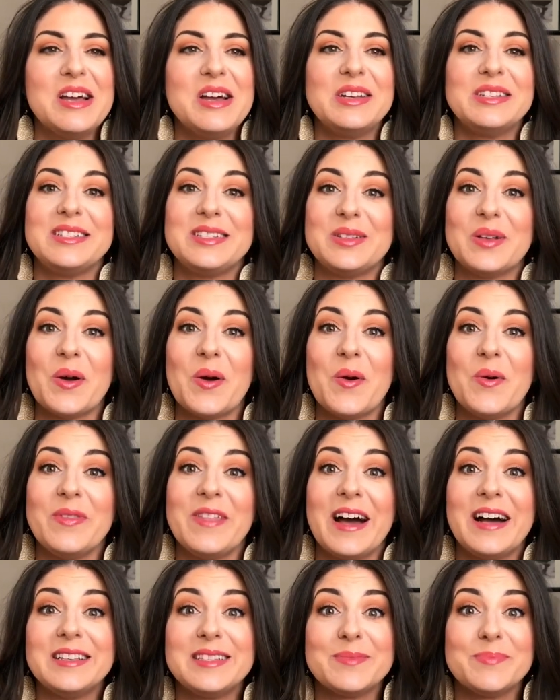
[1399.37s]
So
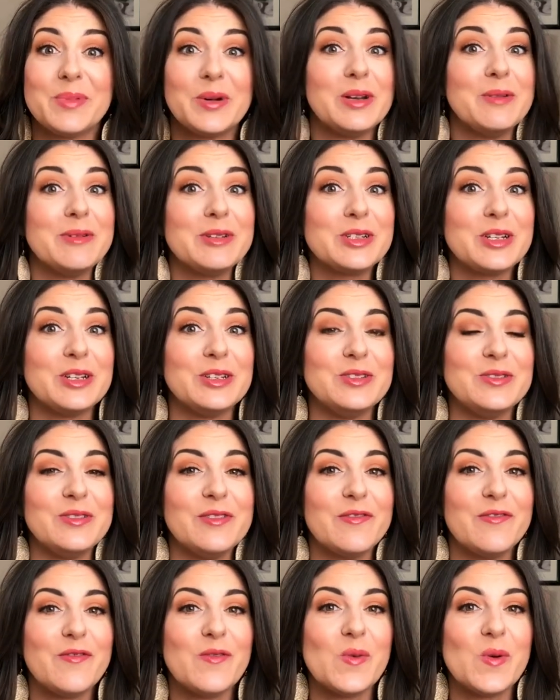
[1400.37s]
that's pretty much going to do
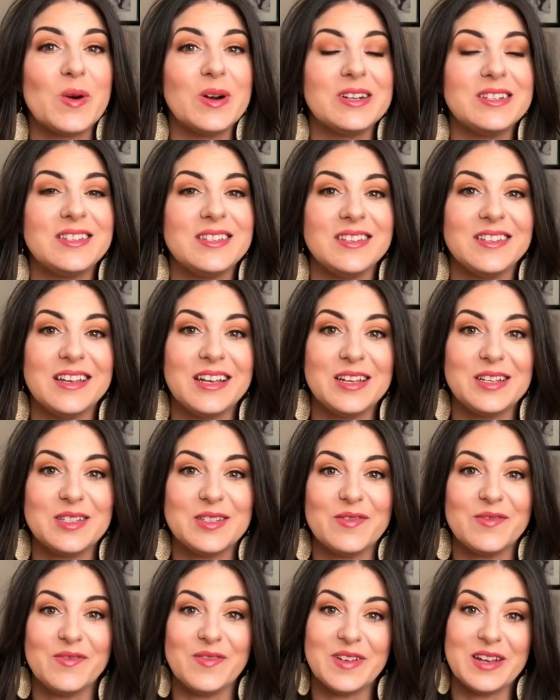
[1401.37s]
it for today's
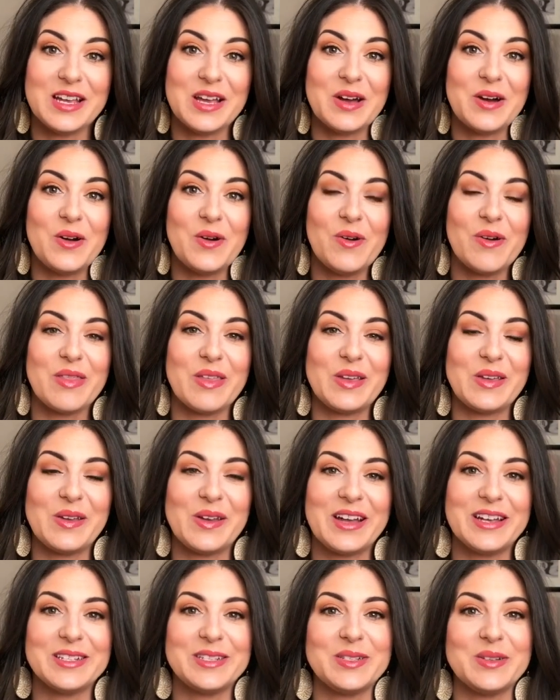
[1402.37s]
video. Thank you
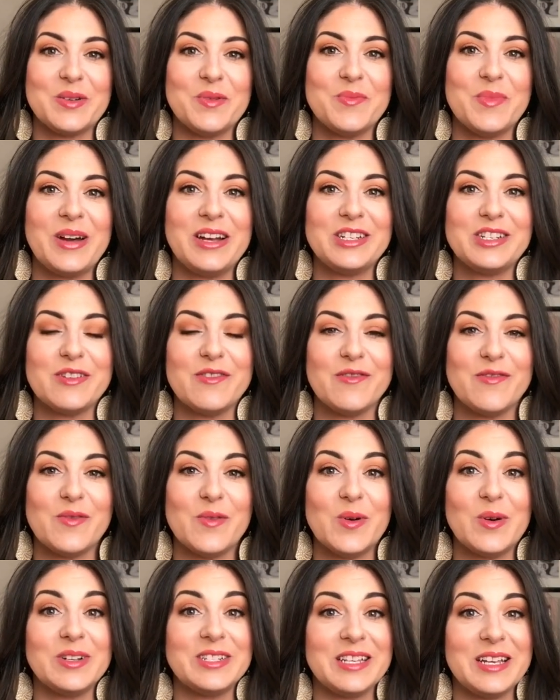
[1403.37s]
guys so much
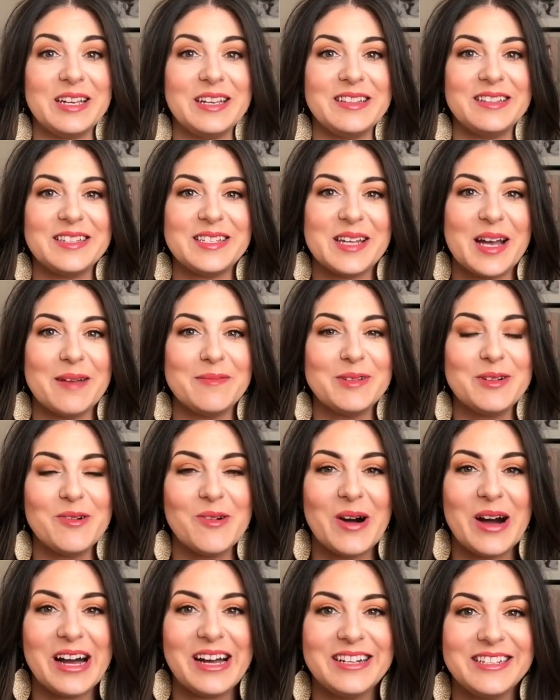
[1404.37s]
for taking the time to
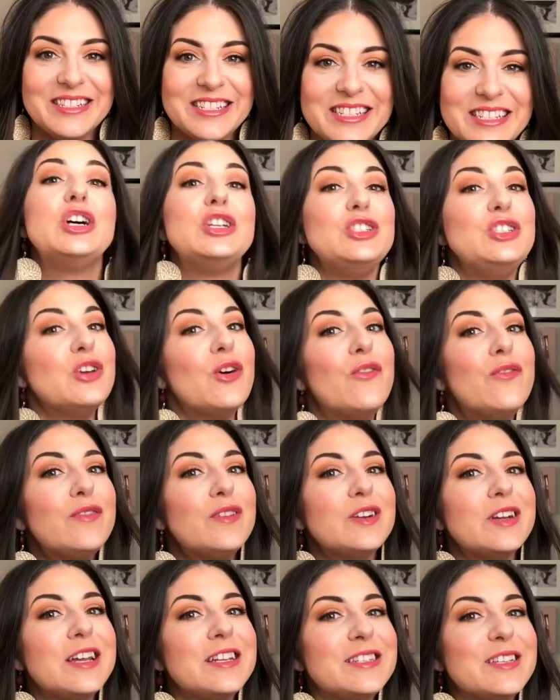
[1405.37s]
watch. Don't
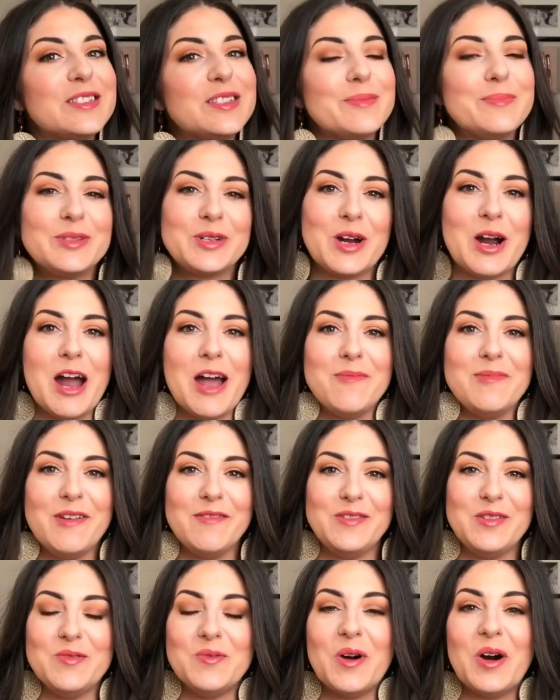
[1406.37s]
forget to subscribe
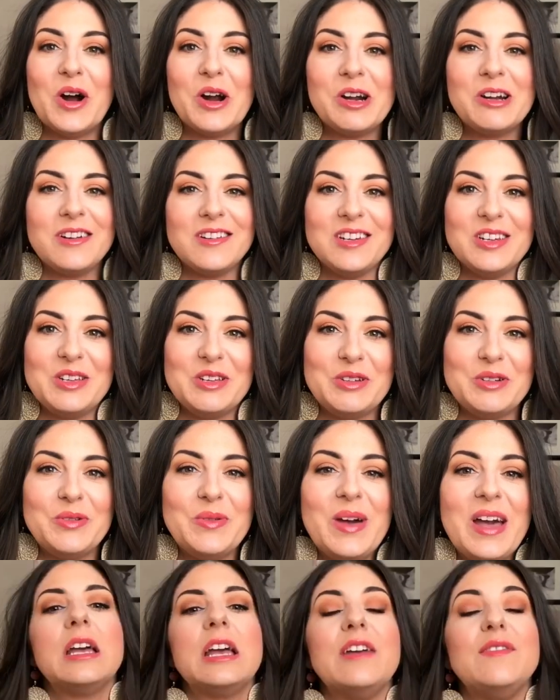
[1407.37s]
if you are
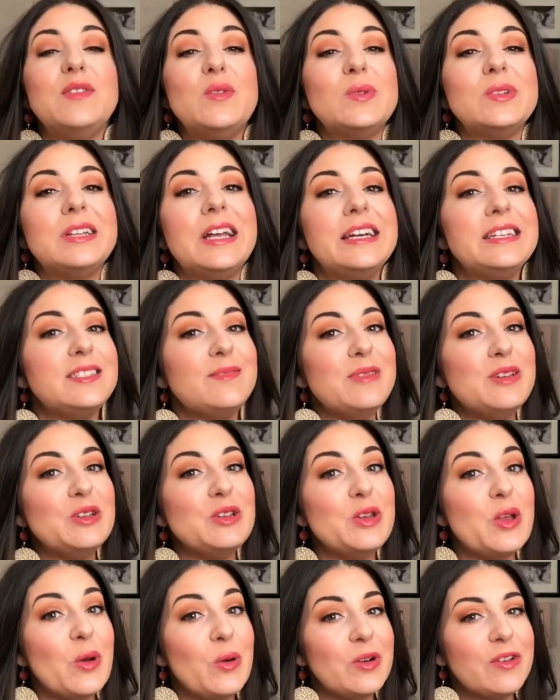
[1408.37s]
new. If you would like to be
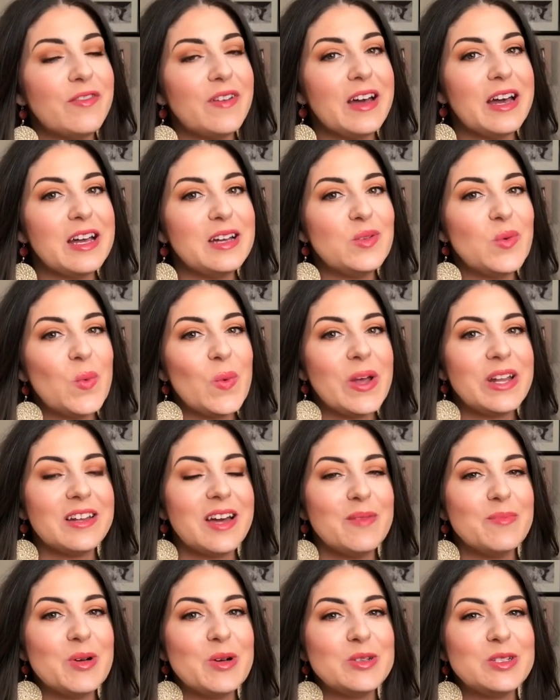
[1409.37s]
notified when
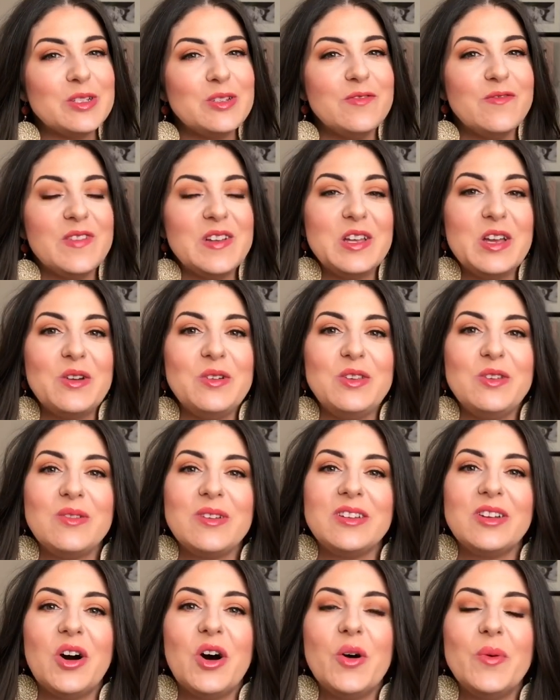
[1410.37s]
I post a new video, you
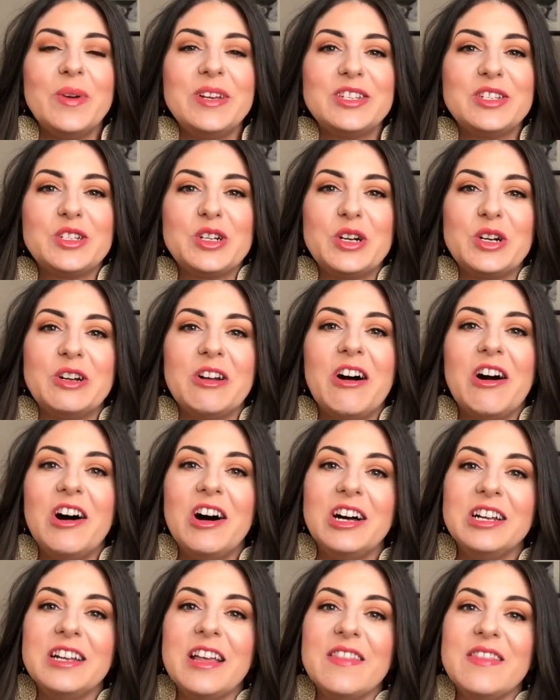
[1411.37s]
can always turn
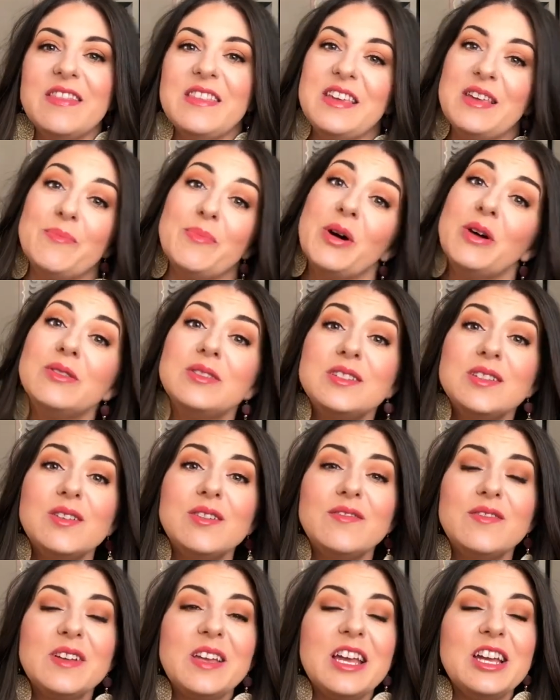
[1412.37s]
on the post
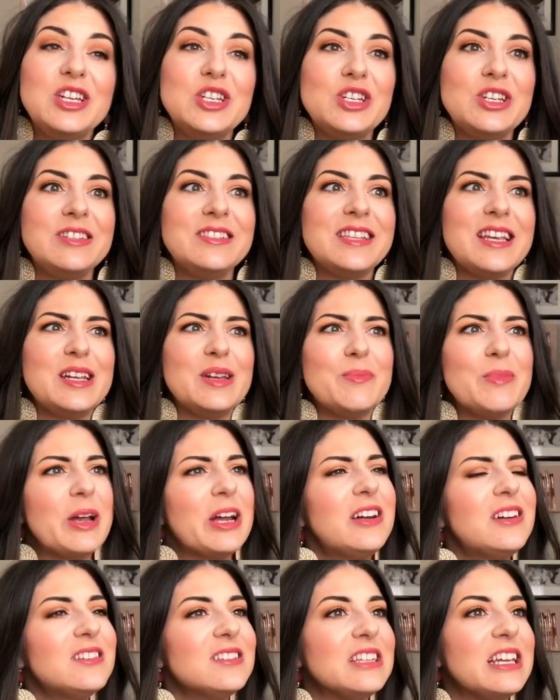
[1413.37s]
notifications, and
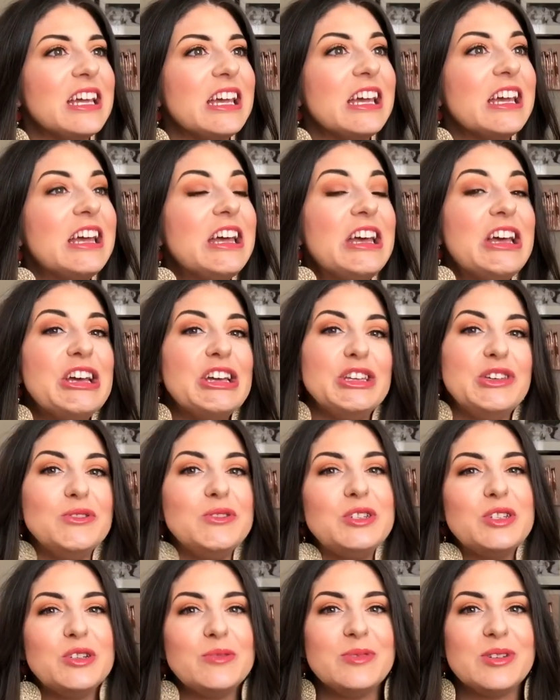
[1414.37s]
apparently
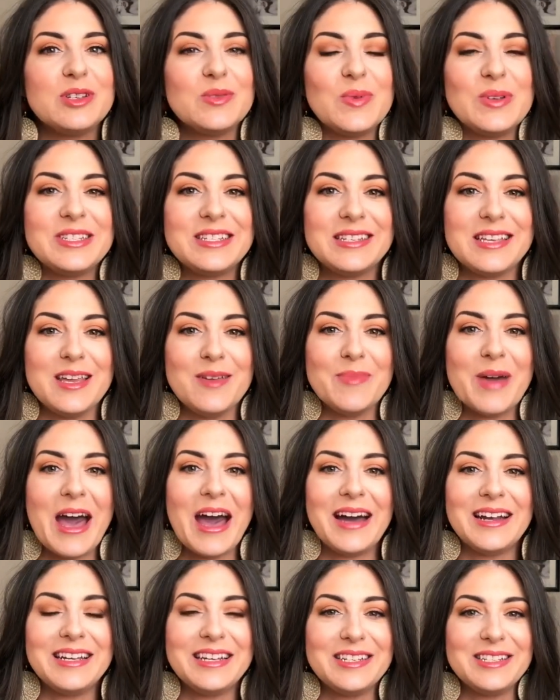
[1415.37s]
YouTube just wants to keep
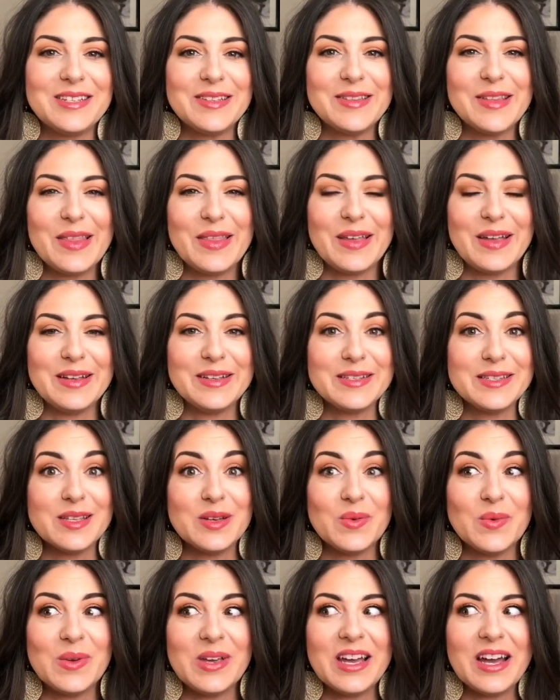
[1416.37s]
adding to the things
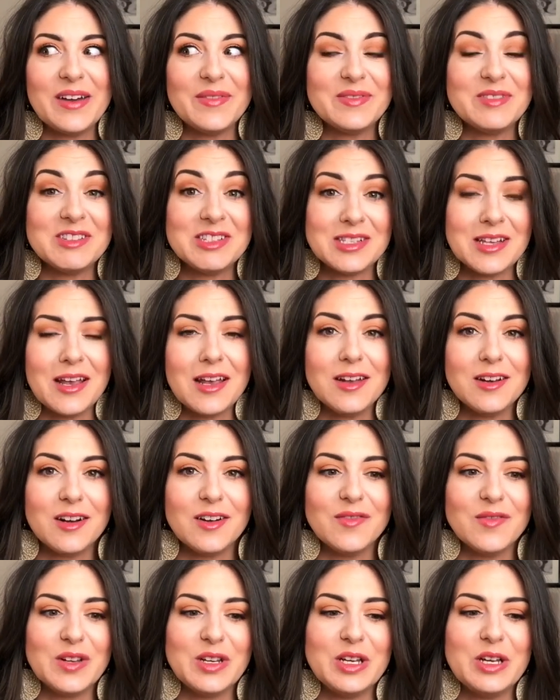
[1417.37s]
that we have to say in
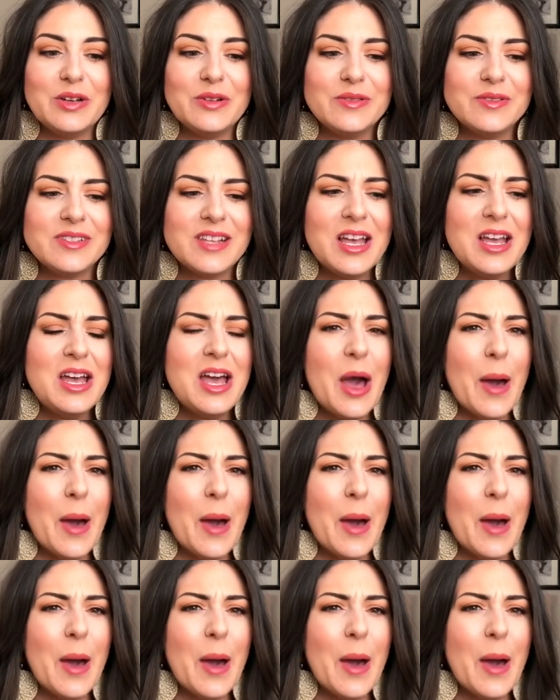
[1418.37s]
our videos.